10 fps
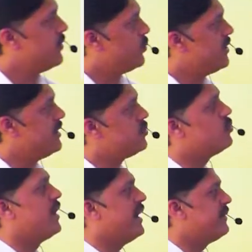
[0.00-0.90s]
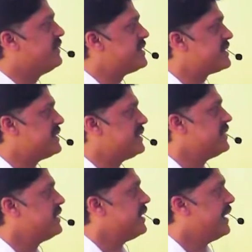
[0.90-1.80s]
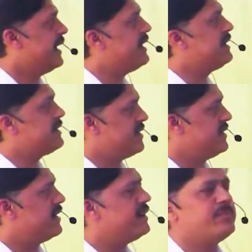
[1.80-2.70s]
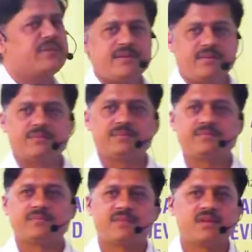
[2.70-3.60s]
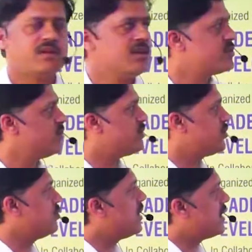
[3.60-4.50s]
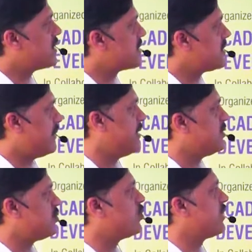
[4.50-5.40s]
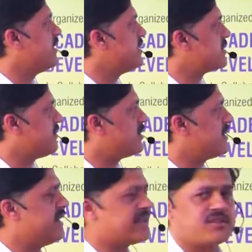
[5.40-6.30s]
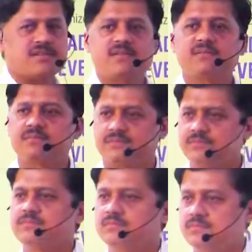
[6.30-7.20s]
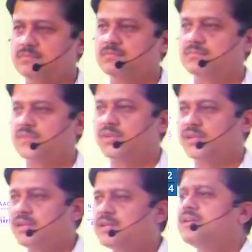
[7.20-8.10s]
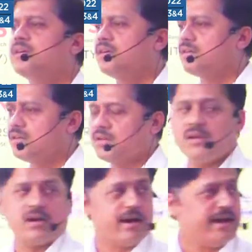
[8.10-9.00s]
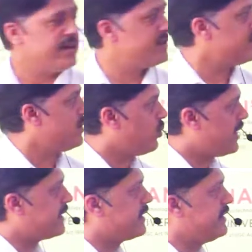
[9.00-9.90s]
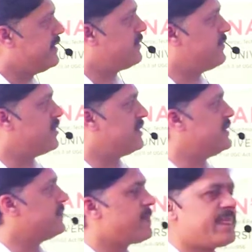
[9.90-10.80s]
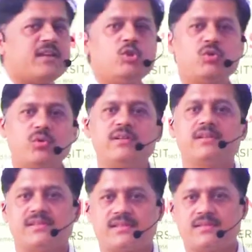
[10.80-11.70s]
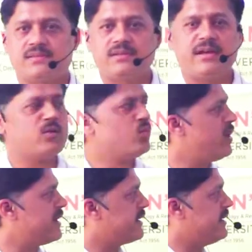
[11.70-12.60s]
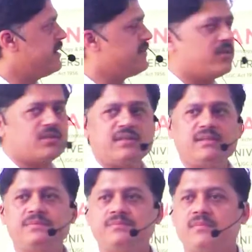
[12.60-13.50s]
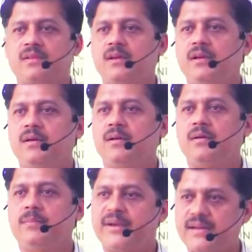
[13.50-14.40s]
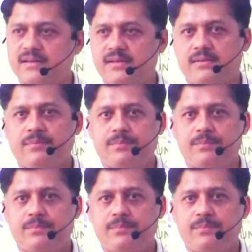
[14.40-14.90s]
we do have this L, T and P. So 2 hours, 2 credits for the lecture, okay, and 1 credit for the tutorials and 1 credit for the practice.